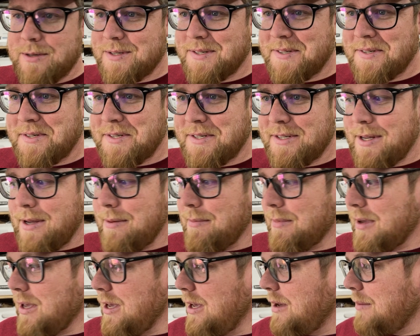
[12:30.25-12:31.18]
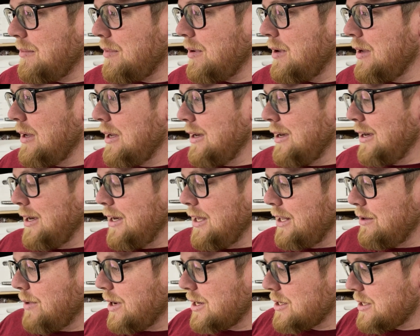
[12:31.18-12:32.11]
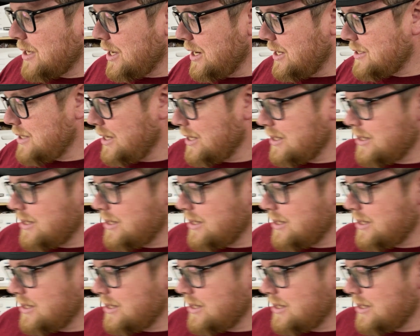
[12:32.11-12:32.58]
STEM camp. And then we actually gotta take